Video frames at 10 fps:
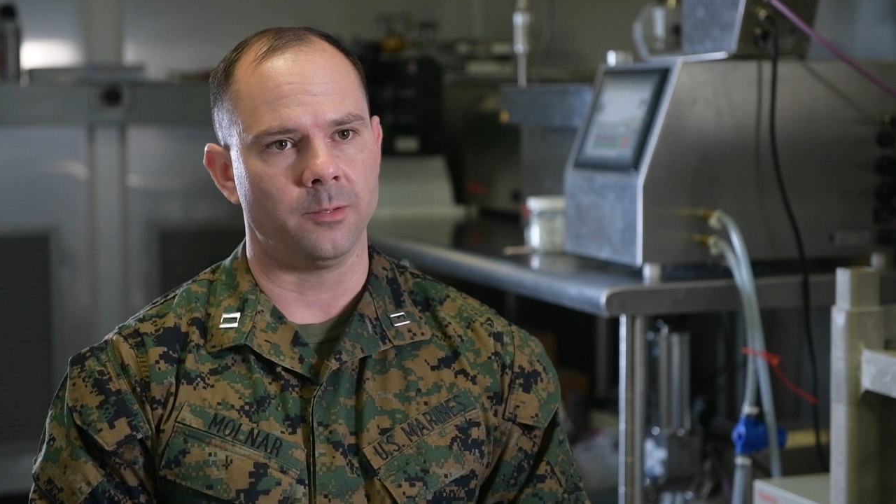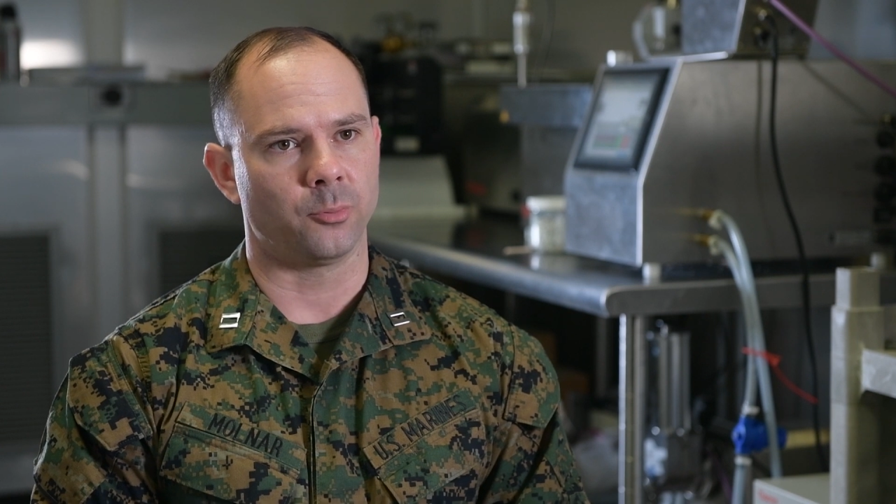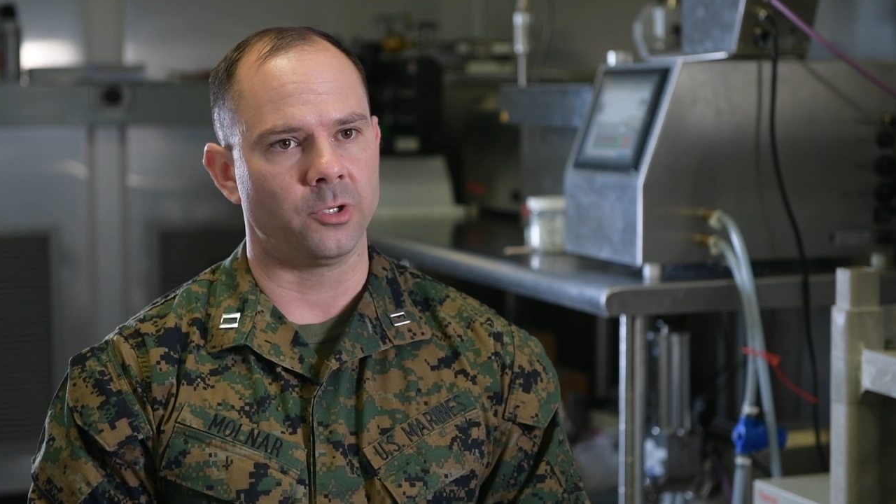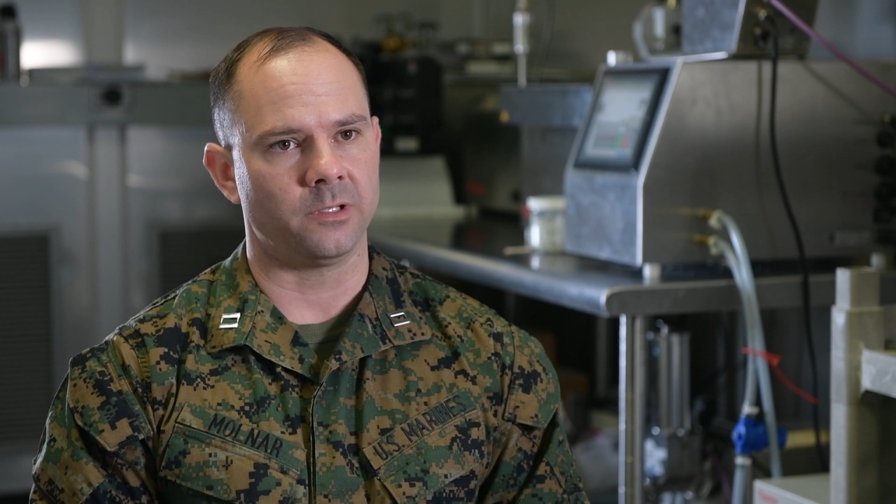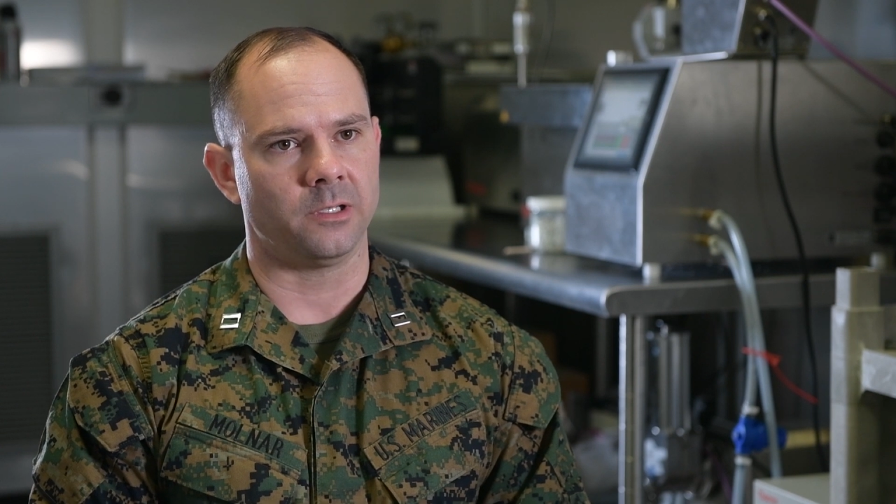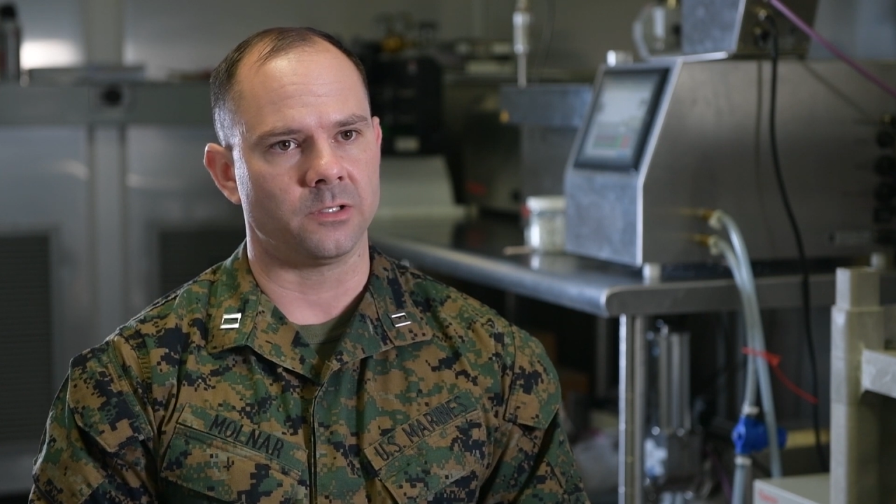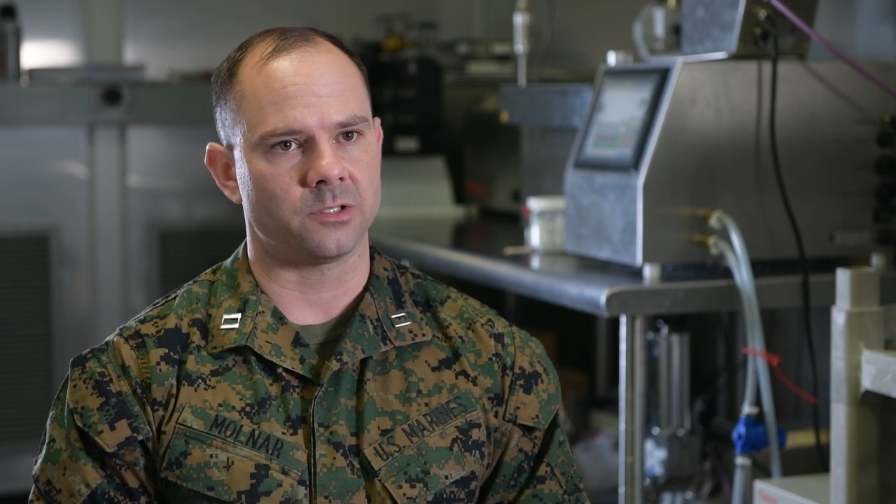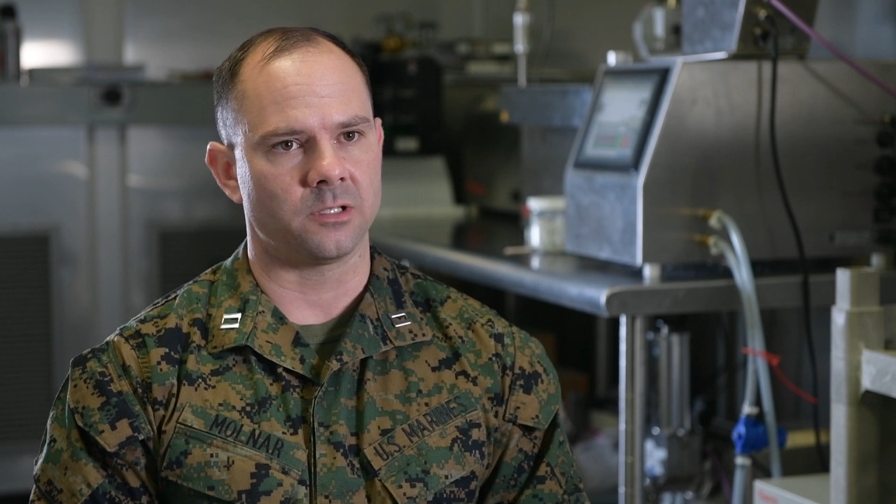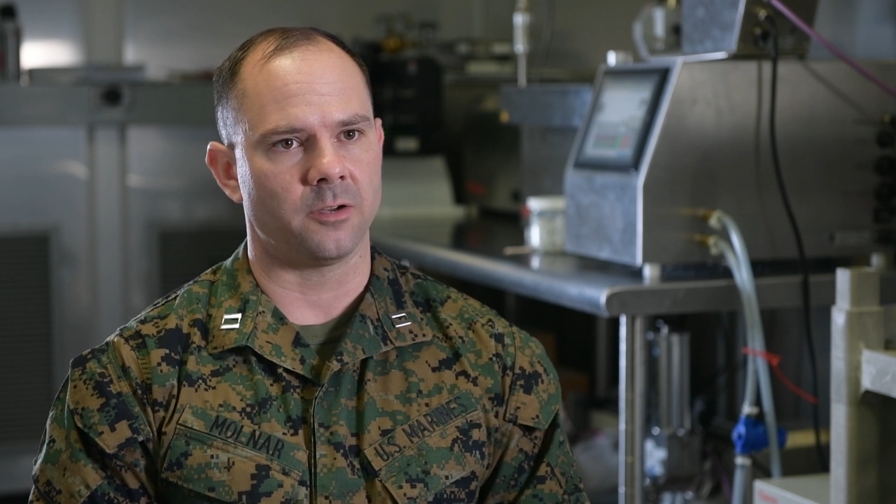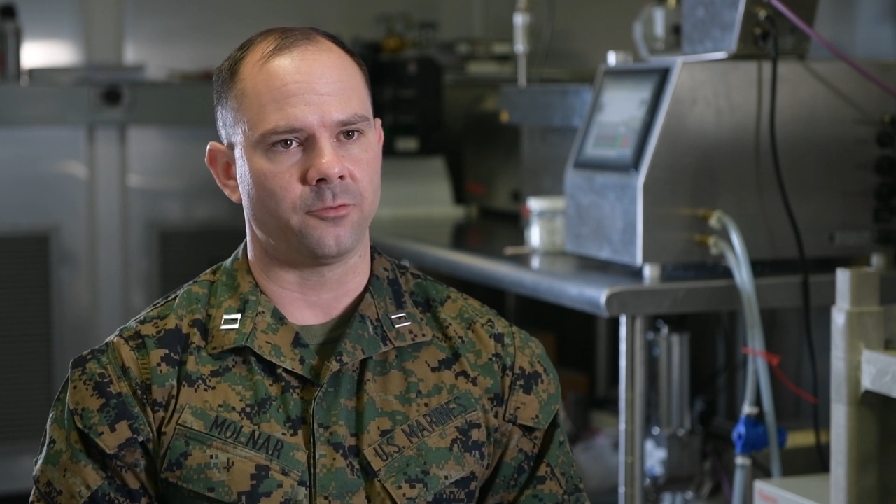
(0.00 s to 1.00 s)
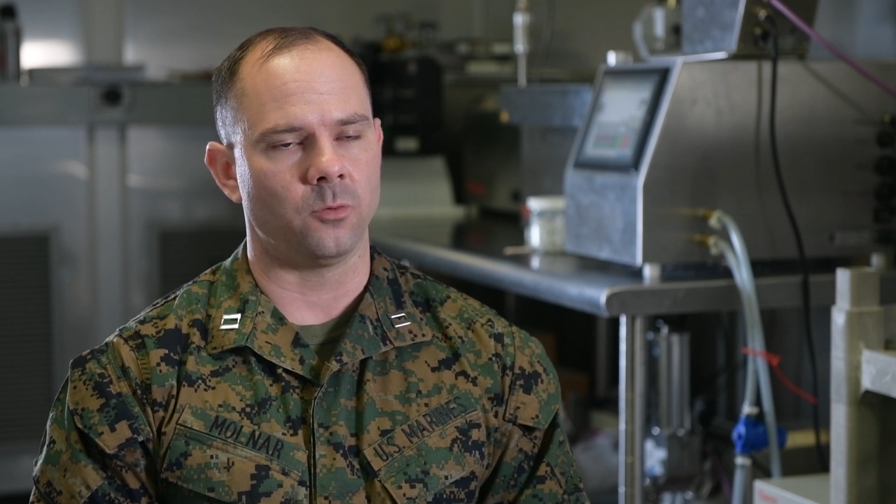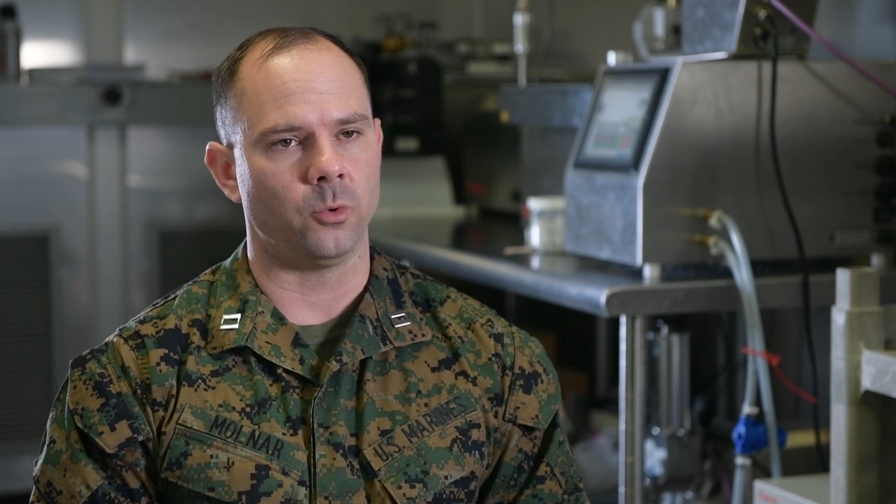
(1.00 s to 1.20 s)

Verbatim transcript: and printing stuff that